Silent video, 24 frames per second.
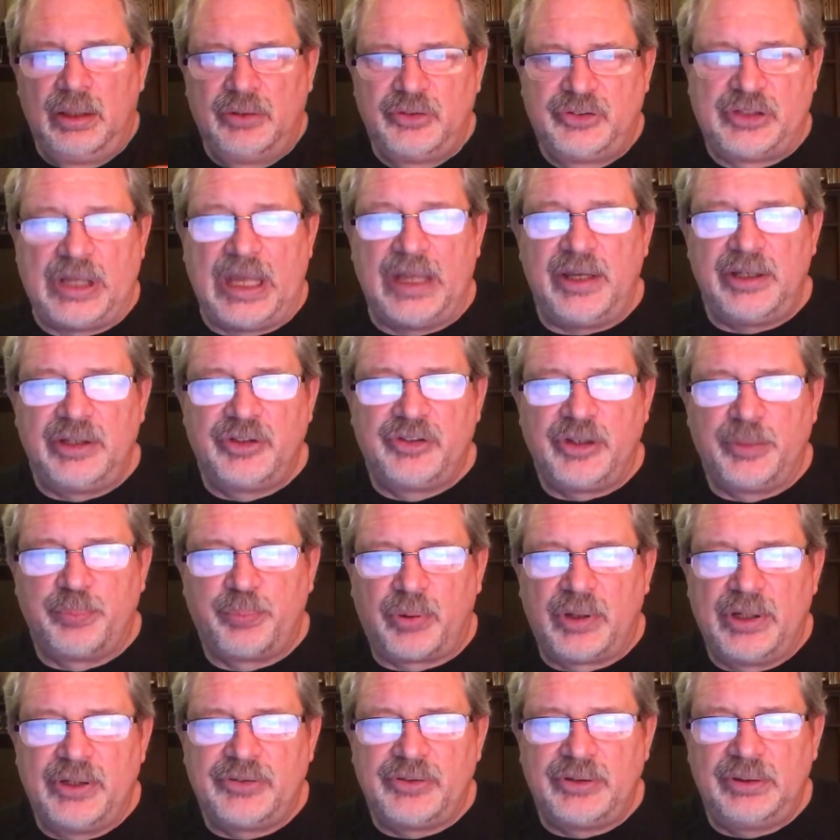Satan is
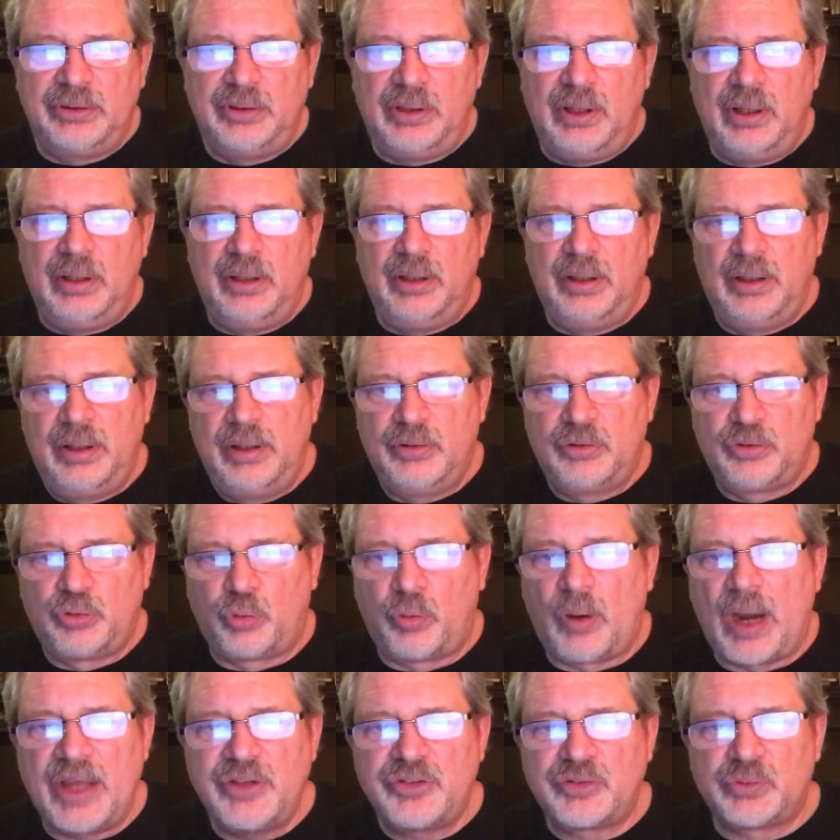imprisoned.
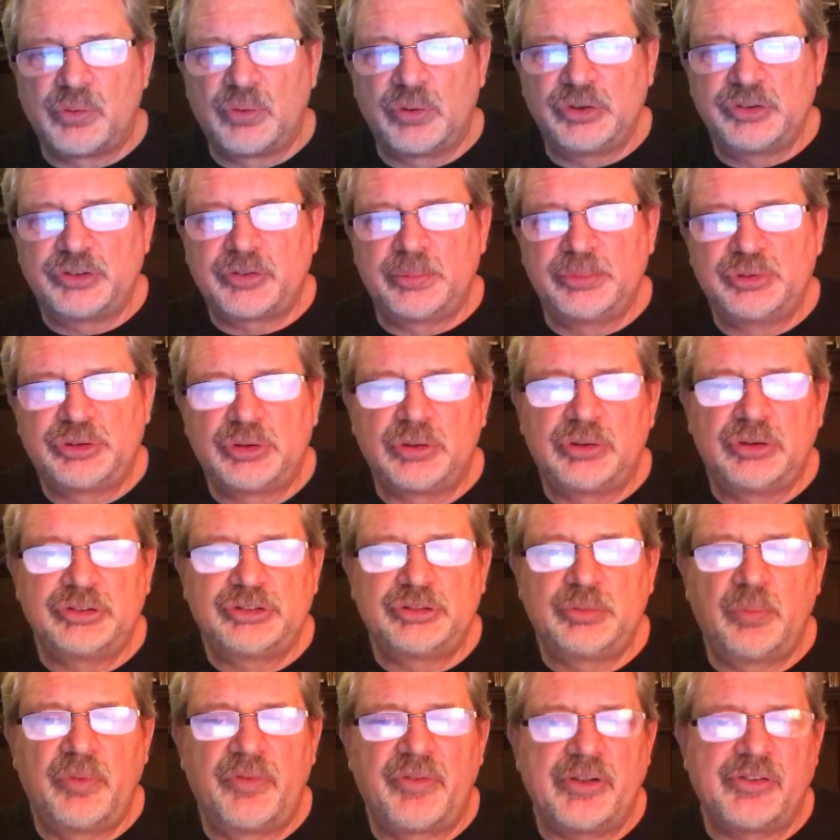Christ rules from
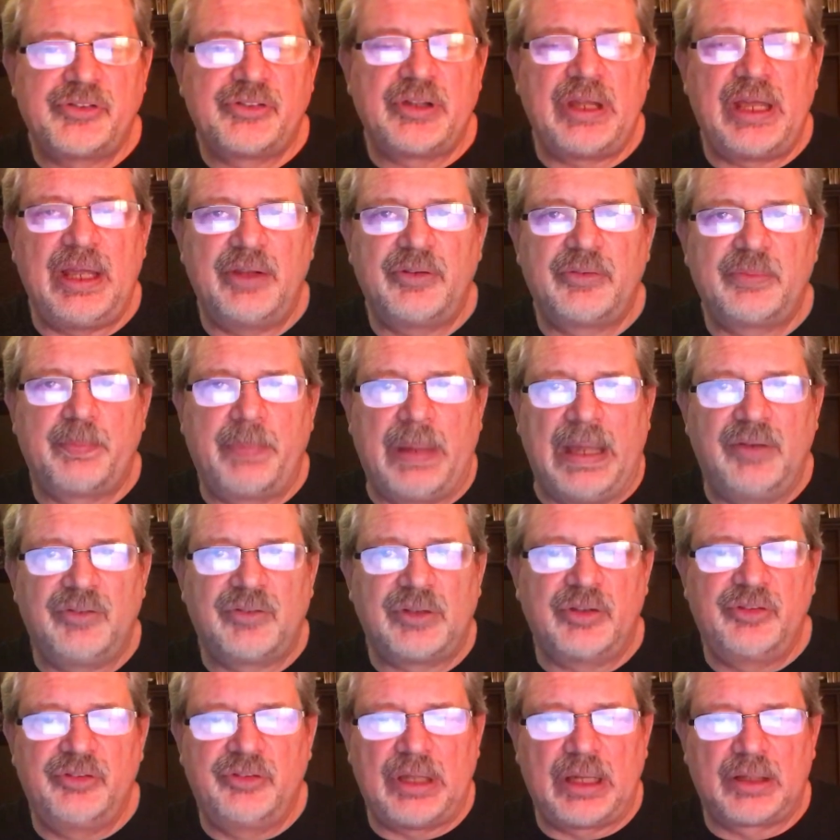Jerusalem with the saints,
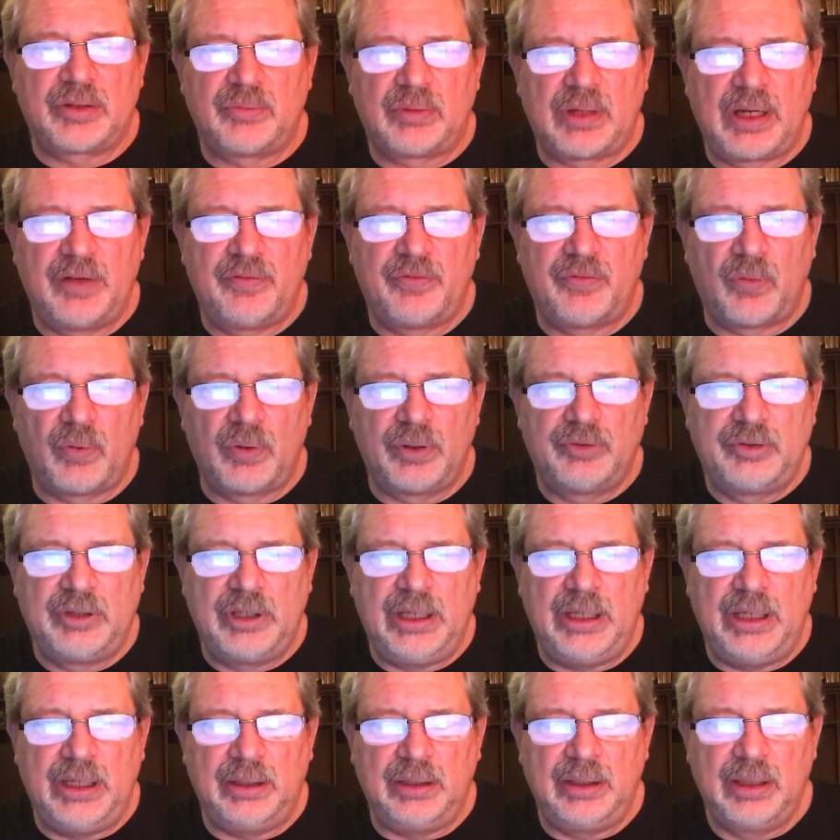based on Zechariah
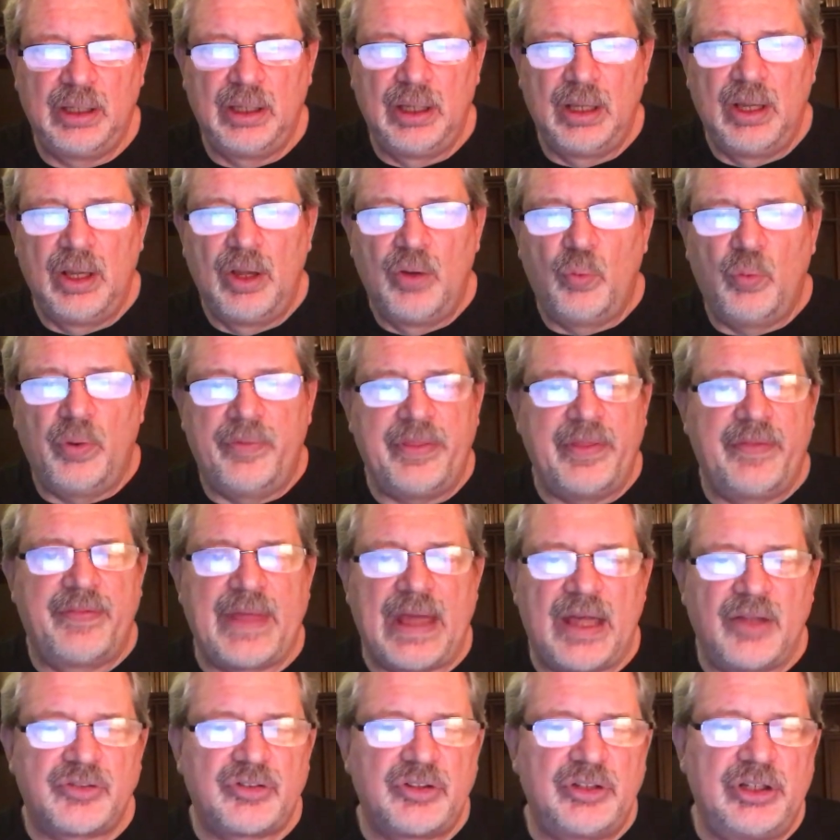14. When the
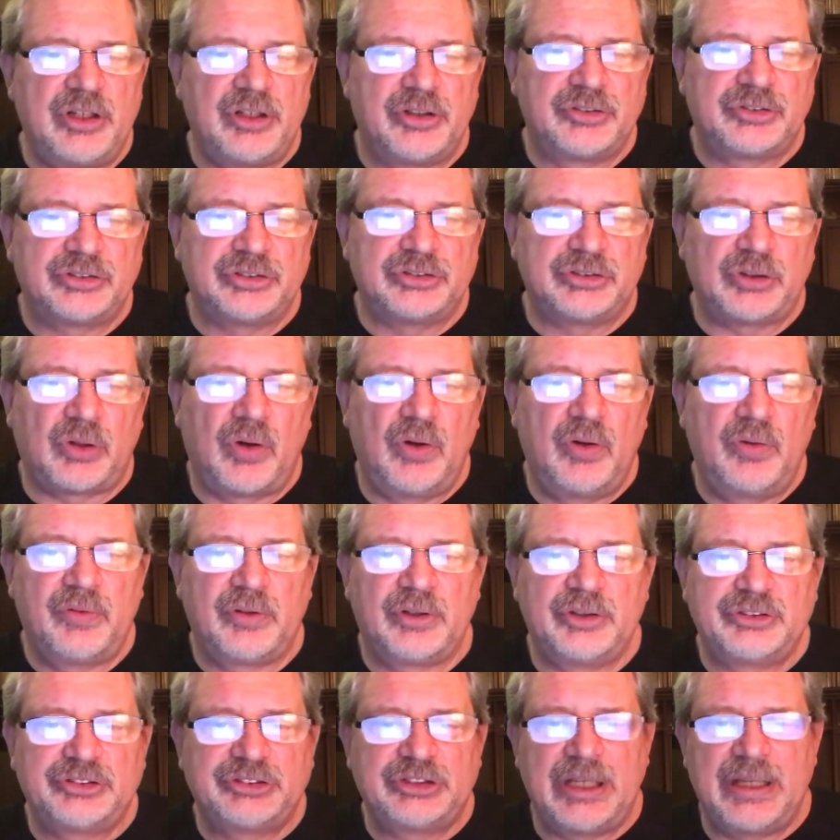1,000 years is
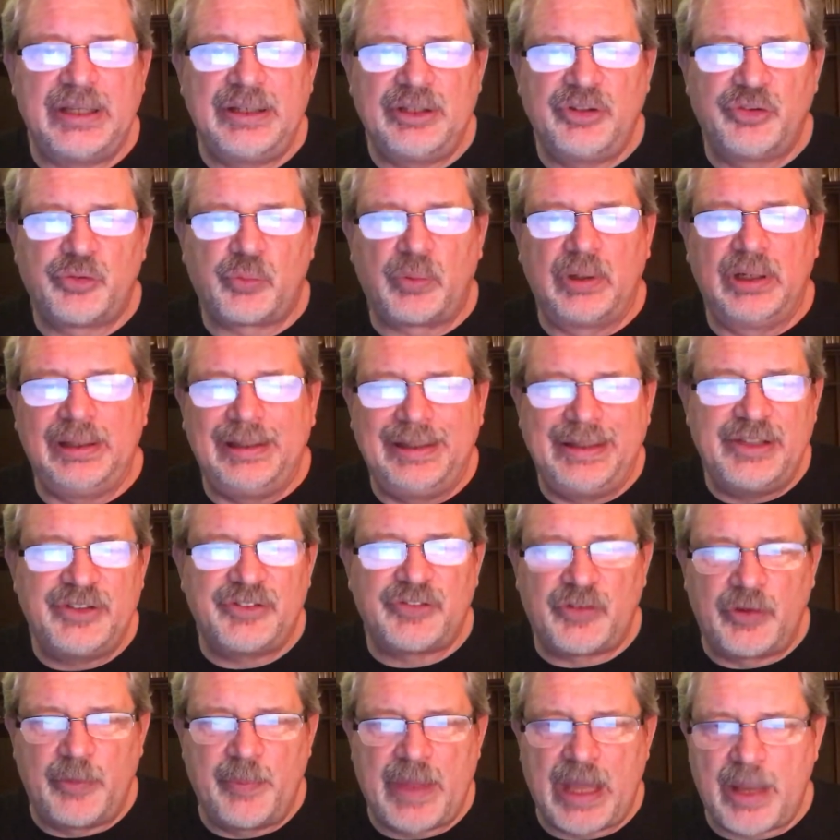over, Satan is
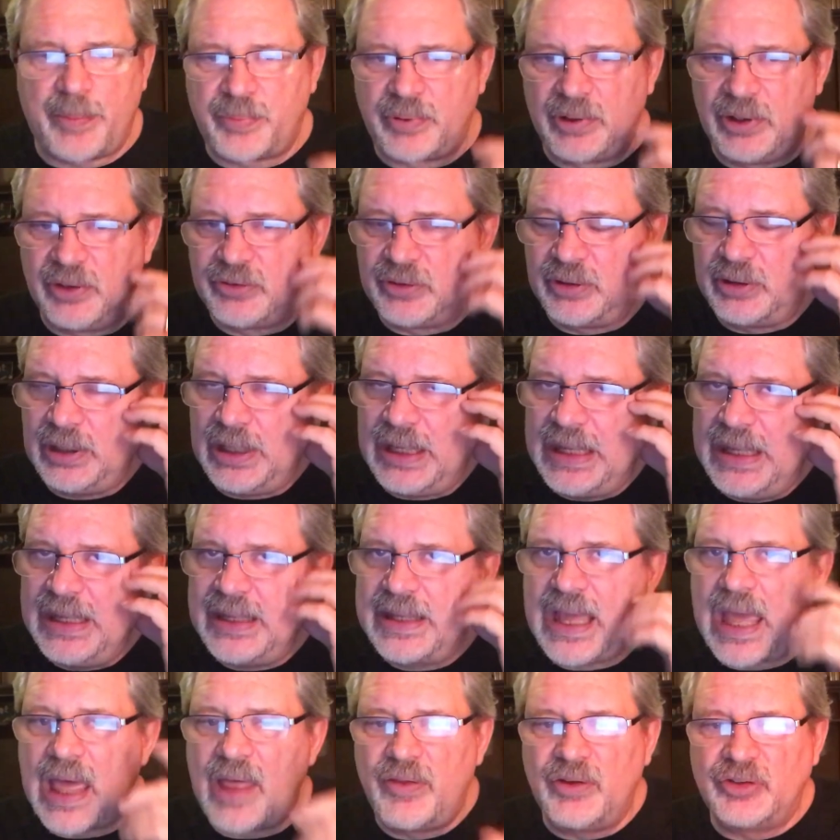released from that prison. He
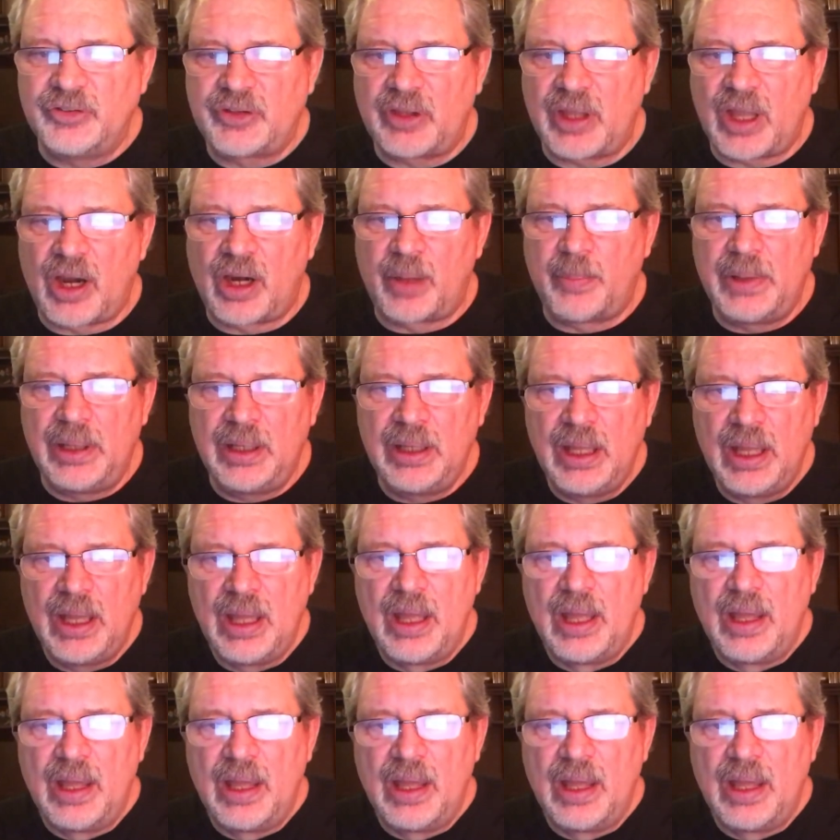gathers the army.